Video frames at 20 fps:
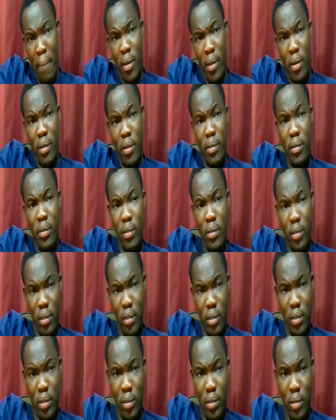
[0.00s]
I can try and
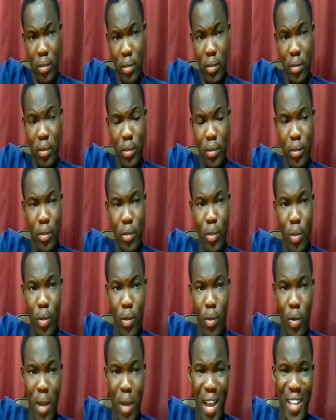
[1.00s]
down for no say, me
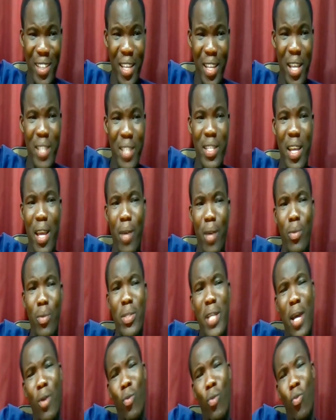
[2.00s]
1
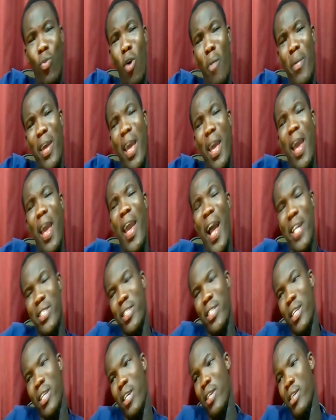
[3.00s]
million. Me
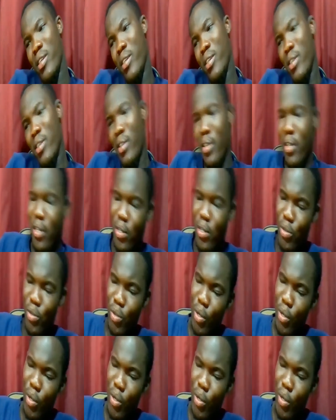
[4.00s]
die politics here.